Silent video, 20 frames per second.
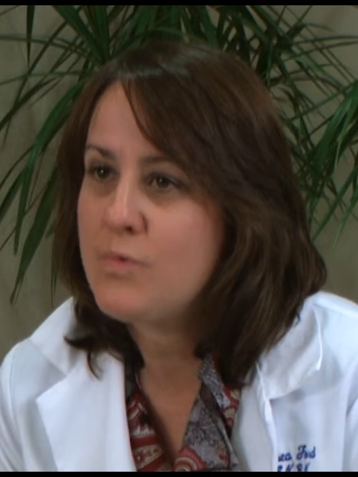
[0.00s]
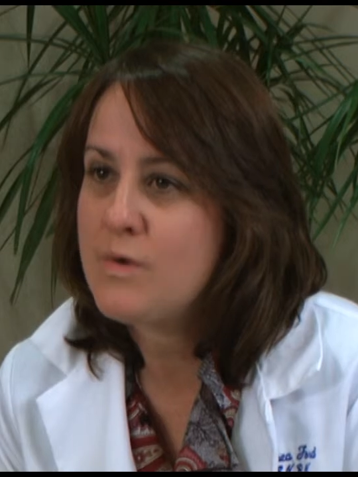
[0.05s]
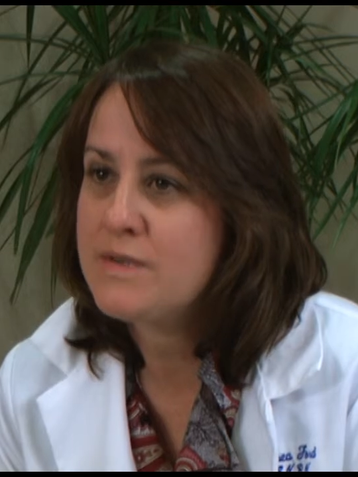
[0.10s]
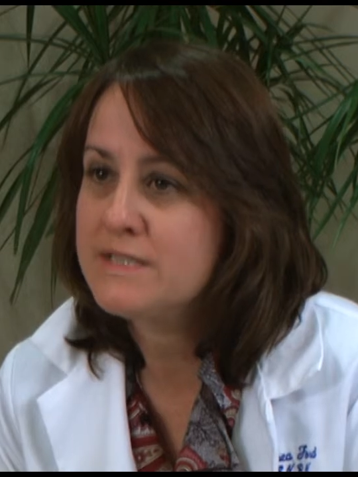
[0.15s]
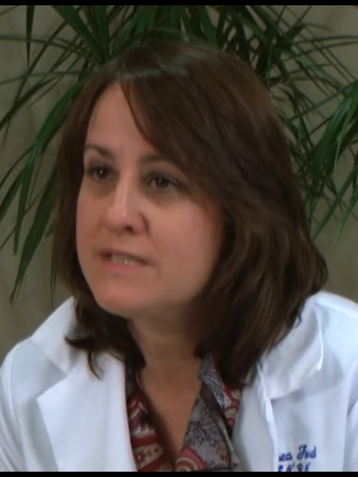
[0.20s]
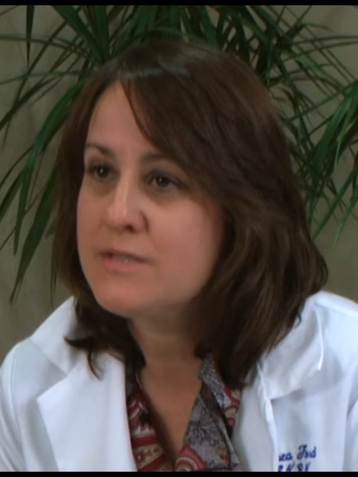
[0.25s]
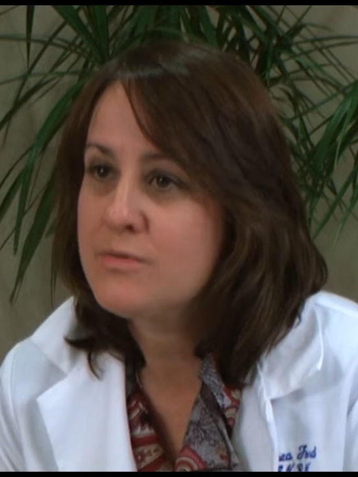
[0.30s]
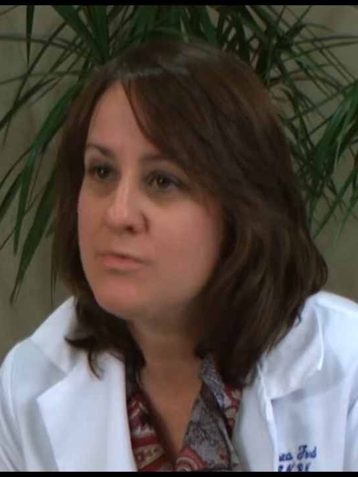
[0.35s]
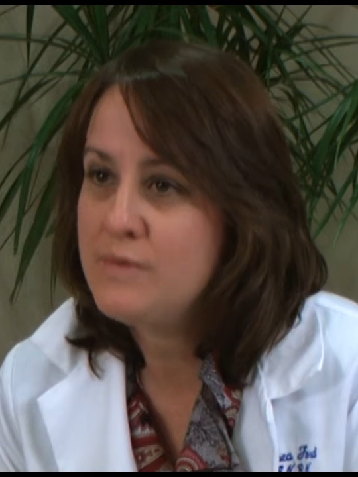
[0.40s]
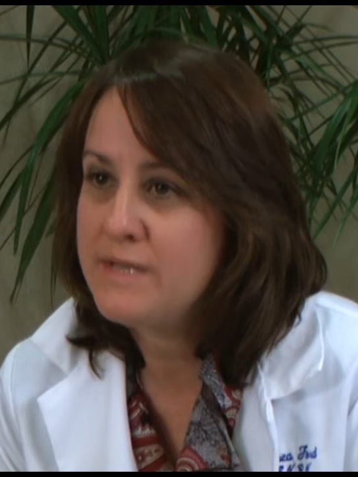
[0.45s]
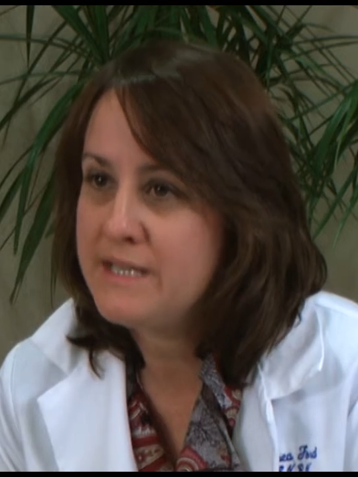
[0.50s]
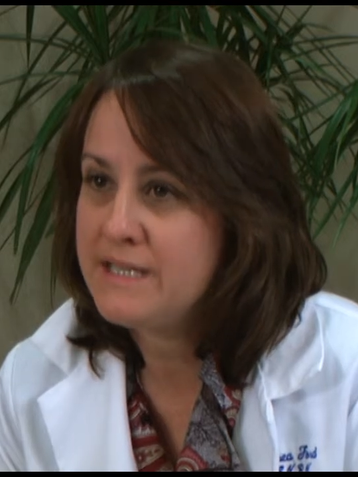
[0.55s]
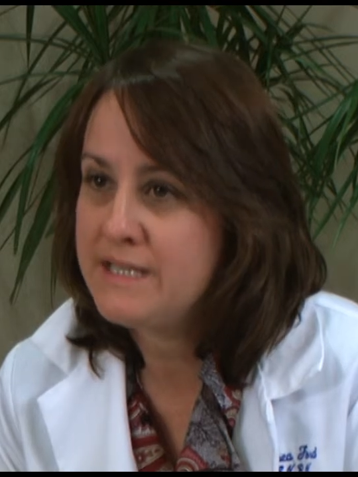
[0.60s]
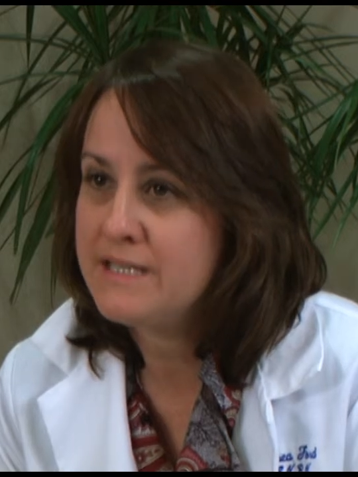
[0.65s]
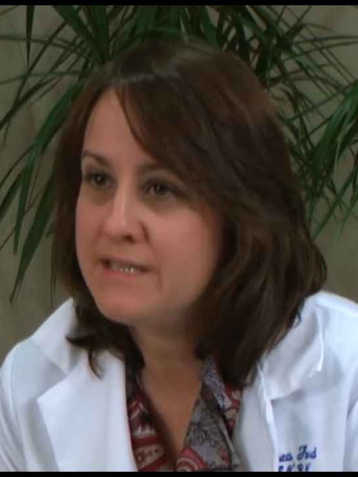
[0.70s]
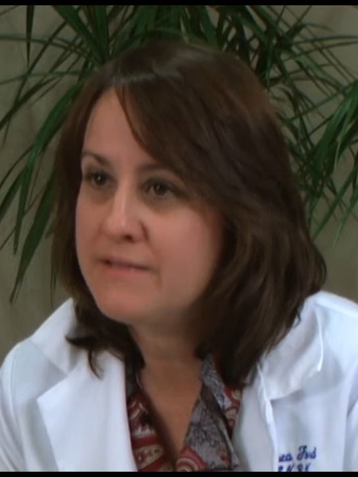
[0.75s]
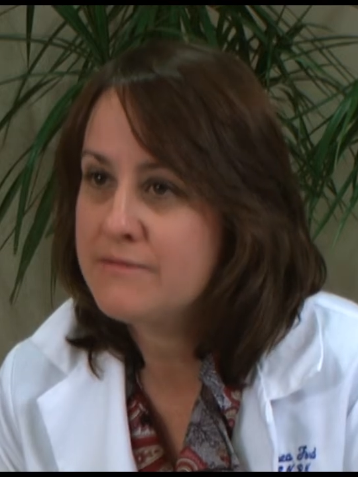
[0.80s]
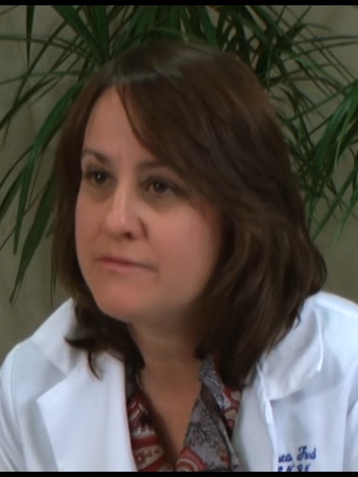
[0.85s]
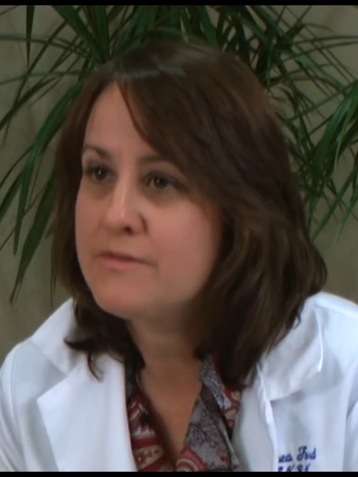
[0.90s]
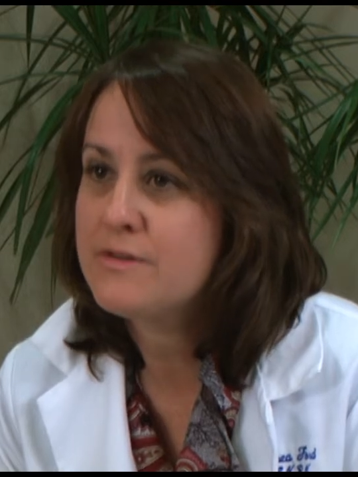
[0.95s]
once a
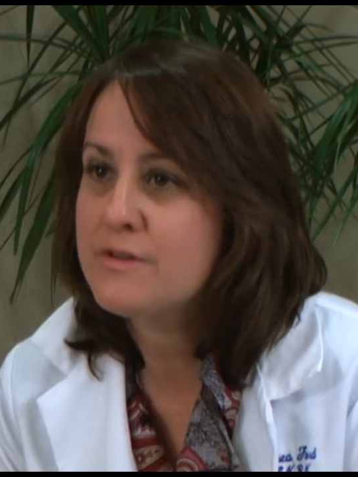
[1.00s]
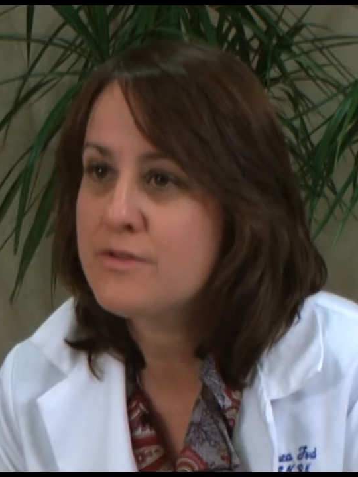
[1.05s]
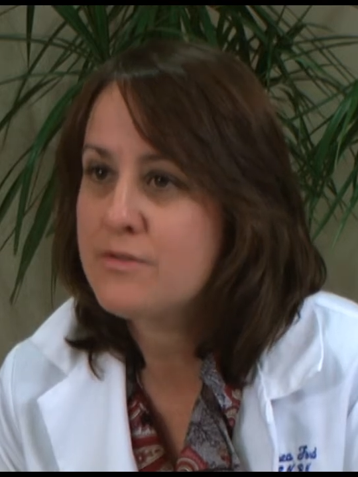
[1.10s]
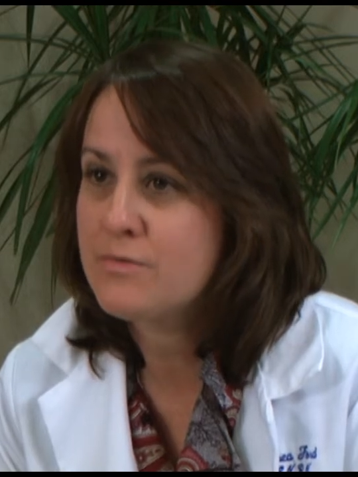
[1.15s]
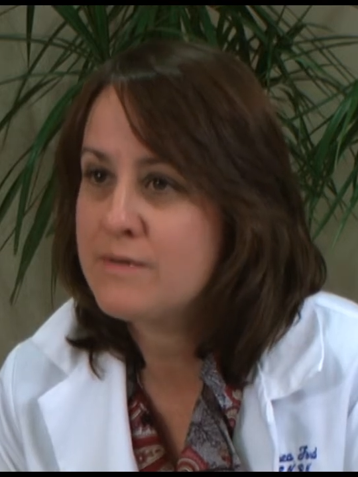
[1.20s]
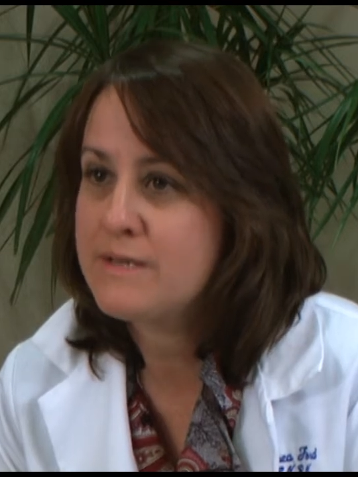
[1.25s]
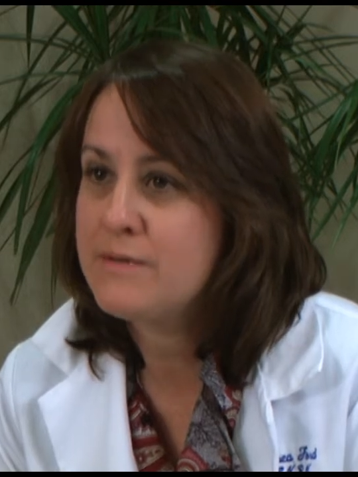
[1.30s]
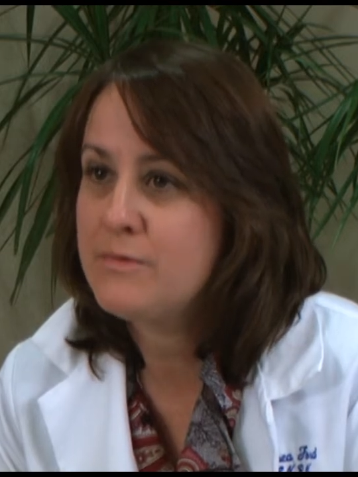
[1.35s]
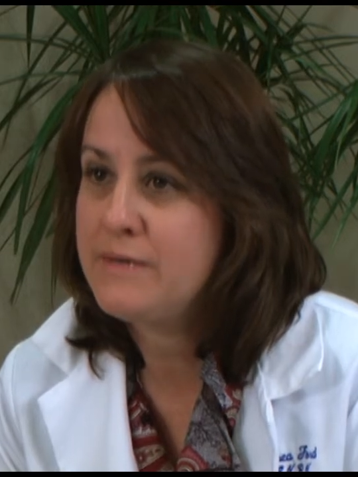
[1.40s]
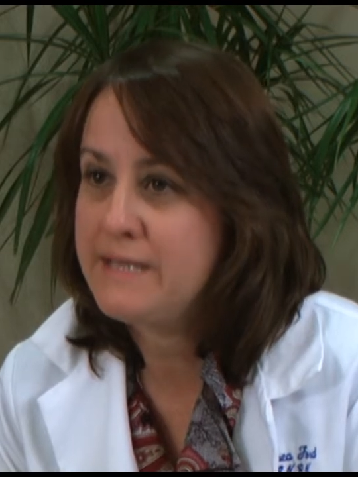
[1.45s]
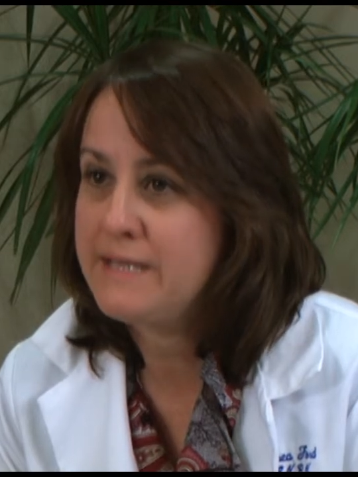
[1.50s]
week for three